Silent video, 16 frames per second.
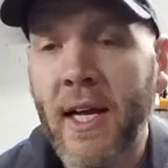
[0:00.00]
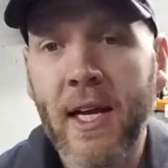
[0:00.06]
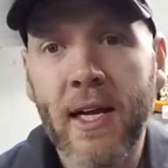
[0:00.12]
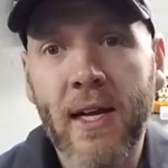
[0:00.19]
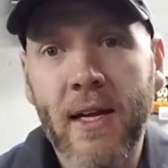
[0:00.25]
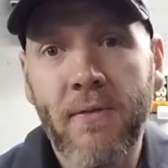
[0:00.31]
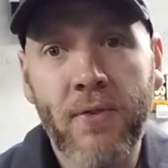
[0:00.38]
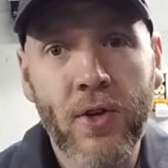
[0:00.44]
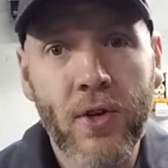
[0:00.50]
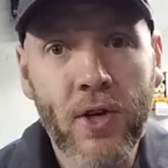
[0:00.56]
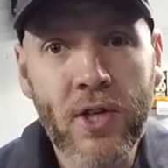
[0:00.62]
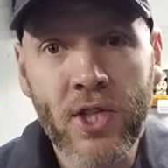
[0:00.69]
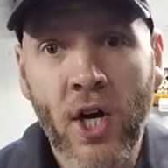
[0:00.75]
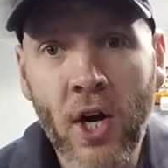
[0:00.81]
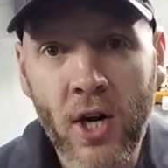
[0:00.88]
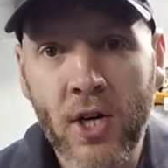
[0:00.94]
If you're
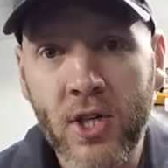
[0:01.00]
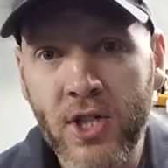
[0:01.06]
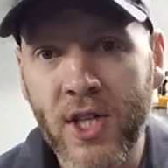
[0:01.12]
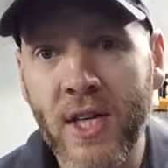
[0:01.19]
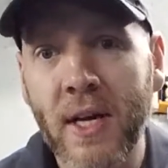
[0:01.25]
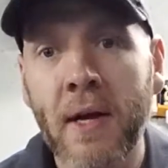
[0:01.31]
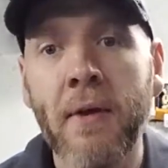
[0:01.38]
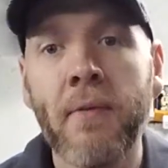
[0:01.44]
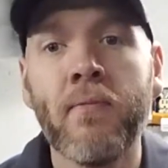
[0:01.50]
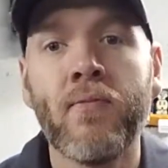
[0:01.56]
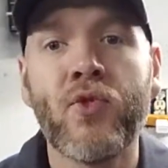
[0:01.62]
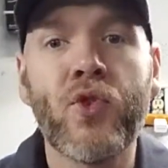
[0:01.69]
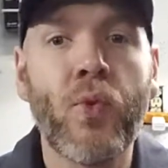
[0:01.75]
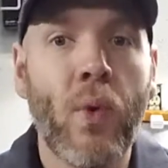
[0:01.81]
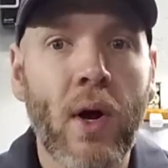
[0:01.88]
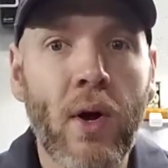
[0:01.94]
charging
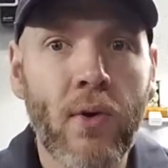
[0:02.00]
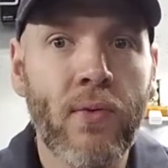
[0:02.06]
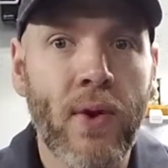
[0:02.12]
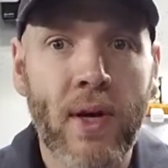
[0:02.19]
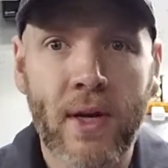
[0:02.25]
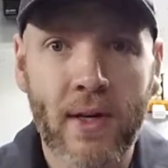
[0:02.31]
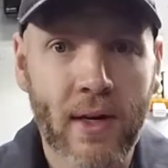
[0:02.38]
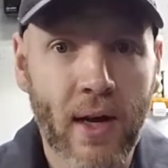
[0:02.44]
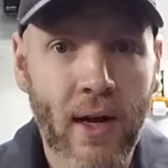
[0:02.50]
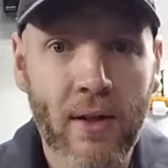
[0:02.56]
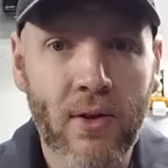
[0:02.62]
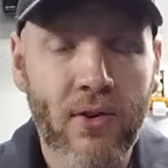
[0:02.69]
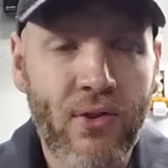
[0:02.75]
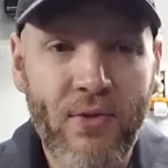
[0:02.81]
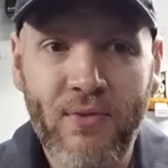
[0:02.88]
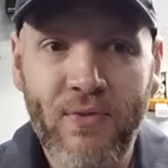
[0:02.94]
$1,200,
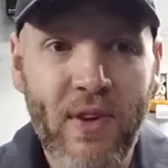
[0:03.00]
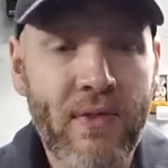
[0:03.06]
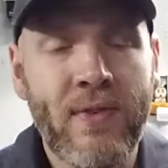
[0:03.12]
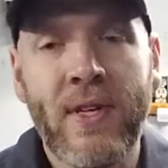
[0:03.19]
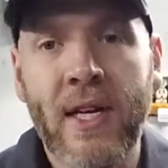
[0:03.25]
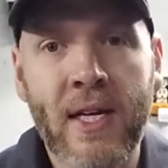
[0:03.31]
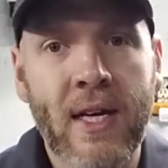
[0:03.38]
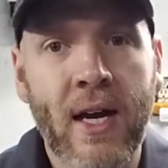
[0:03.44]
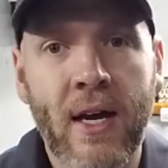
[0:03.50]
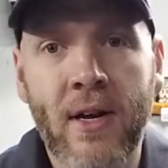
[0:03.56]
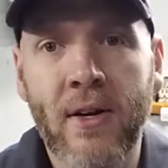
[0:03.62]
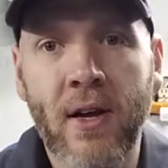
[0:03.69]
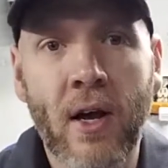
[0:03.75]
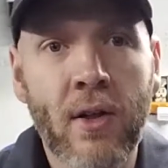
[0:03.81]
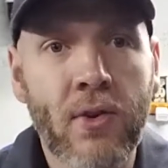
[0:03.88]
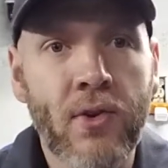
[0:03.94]

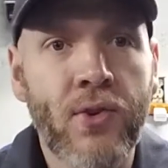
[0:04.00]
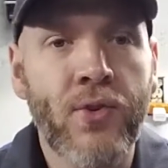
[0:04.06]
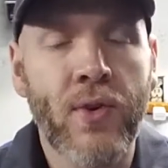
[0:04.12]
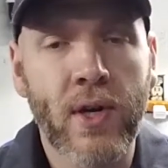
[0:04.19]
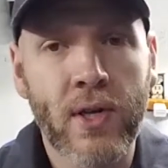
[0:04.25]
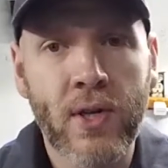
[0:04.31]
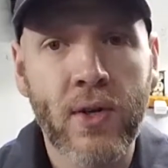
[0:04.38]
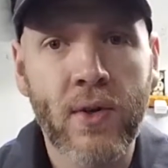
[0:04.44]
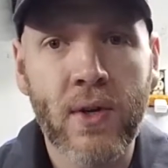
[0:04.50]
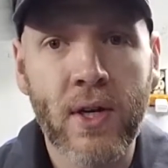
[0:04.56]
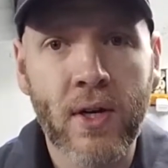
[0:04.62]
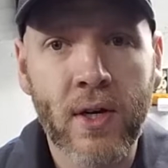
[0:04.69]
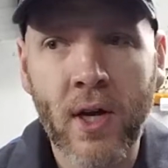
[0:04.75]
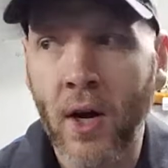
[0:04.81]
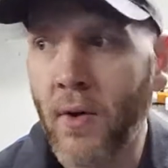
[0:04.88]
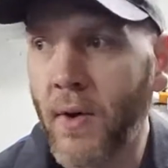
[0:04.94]
$1,500 for a 2-year
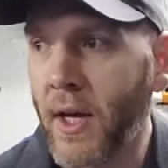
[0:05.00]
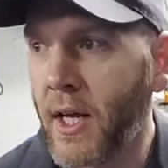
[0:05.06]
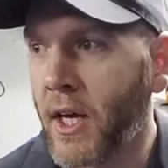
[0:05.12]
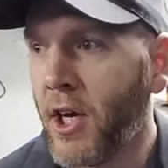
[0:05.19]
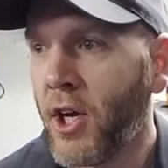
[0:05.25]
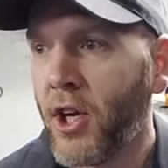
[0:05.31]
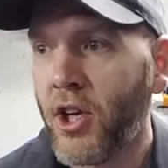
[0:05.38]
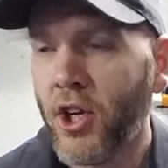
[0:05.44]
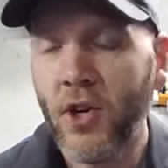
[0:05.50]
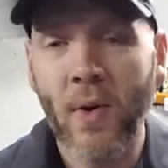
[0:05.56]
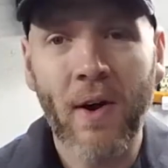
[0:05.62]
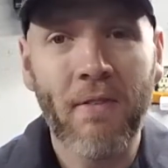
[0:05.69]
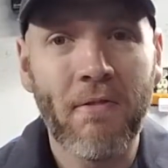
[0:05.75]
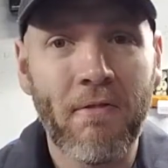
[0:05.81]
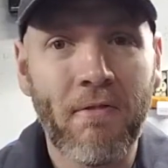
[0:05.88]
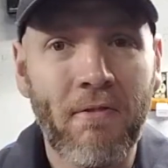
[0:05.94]
coating, you are
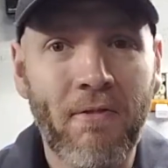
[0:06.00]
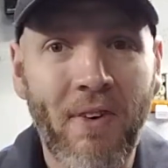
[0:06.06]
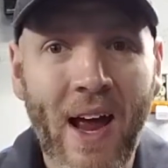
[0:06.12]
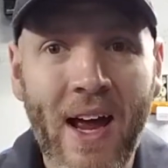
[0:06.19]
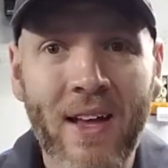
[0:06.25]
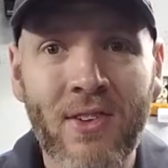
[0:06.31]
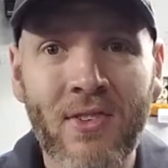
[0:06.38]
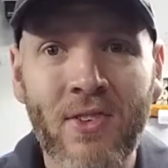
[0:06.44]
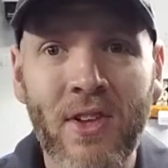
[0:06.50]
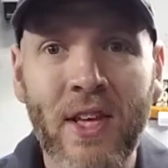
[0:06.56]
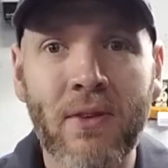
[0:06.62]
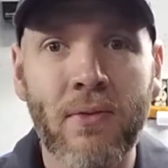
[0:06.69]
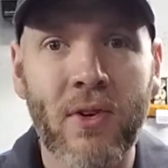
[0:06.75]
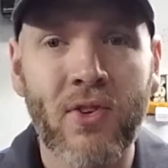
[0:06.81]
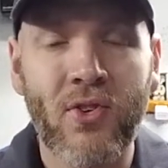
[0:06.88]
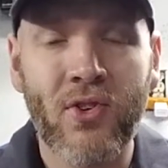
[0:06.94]
vastly
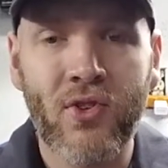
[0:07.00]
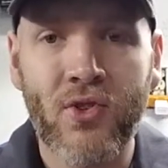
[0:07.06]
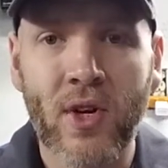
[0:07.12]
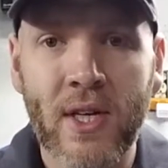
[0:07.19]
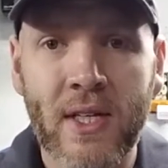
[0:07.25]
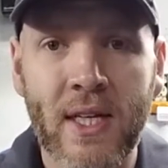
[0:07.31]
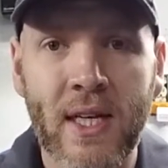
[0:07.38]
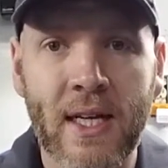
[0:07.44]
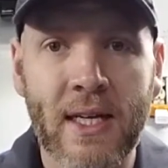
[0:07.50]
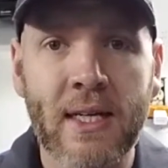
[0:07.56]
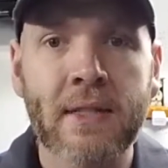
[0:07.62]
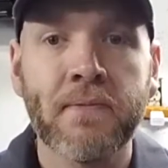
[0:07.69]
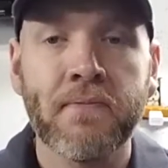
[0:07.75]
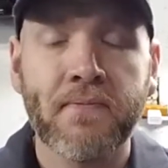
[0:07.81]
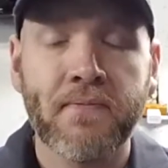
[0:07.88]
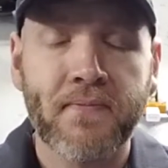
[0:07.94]
restricting
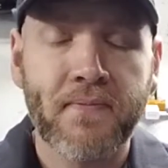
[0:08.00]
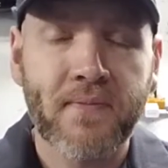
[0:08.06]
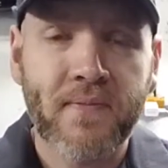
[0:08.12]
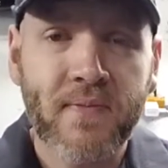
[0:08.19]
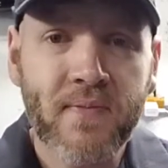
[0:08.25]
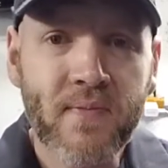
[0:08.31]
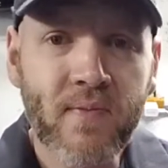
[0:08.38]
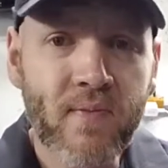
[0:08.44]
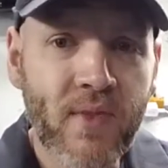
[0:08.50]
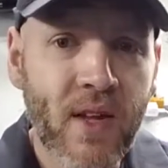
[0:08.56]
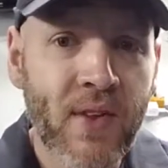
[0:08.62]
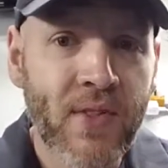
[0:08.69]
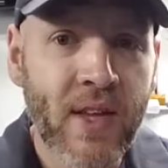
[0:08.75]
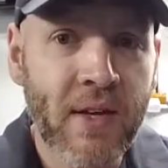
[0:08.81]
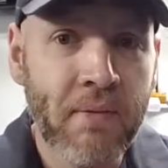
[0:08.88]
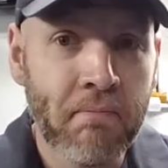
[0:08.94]

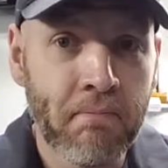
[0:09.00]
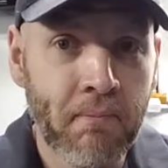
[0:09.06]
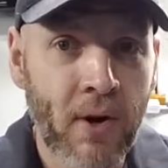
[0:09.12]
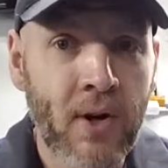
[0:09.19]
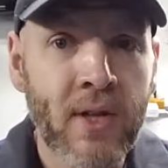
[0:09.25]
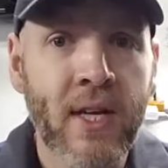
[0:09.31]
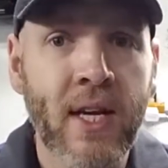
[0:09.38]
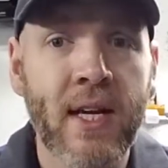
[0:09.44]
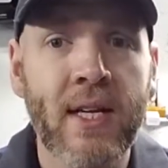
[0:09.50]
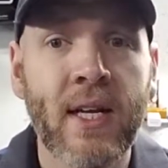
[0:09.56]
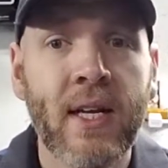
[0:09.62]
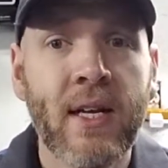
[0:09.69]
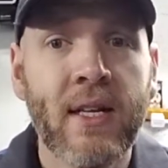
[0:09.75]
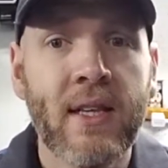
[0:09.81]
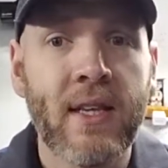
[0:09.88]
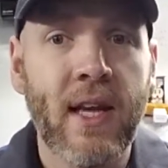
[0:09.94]
the market
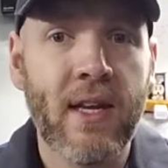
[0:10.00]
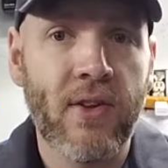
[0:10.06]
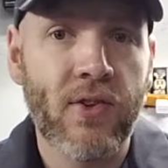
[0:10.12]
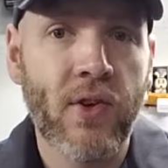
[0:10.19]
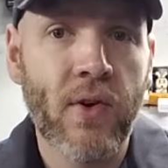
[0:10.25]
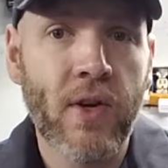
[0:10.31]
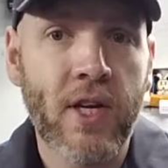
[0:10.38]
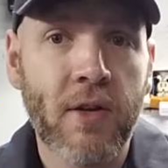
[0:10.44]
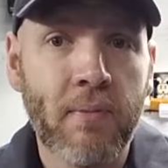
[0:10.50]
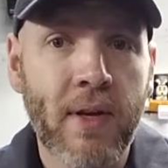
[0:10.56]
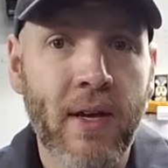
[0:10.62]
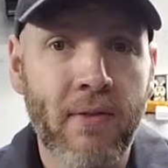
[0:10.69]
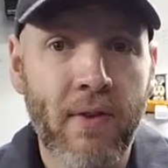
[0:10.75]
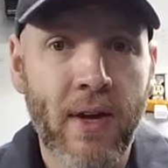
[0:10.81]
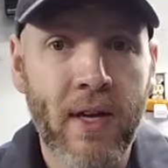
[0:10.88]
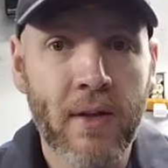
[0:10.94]
that is going to be
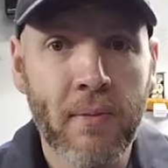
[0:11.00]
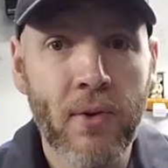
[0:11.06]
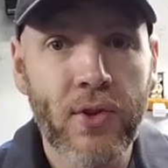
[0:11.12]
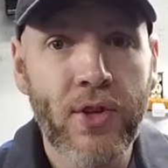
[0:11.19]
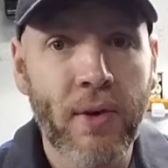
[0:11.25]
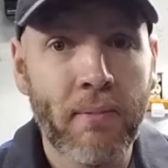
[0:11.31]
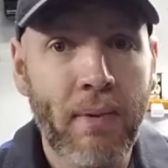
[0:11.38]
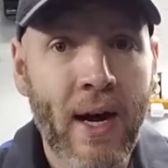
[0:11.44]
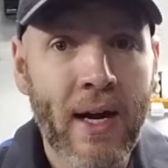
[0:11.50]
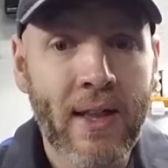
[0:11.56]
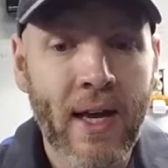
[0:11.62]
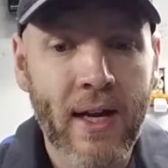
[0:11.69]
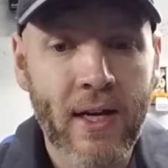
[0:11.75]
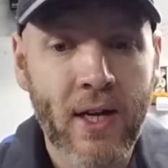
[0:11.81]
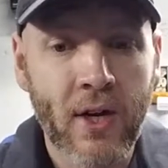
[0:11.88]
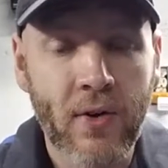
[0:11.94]
available to buy
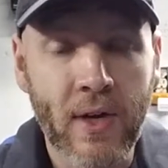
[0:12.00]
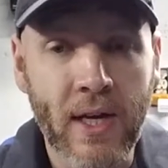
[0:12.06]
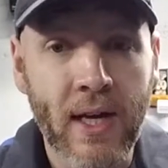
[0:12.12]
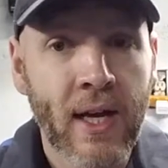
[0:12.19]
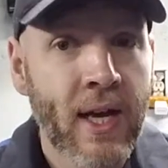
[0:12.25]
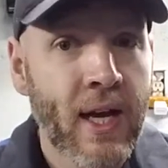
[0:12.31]
that coating.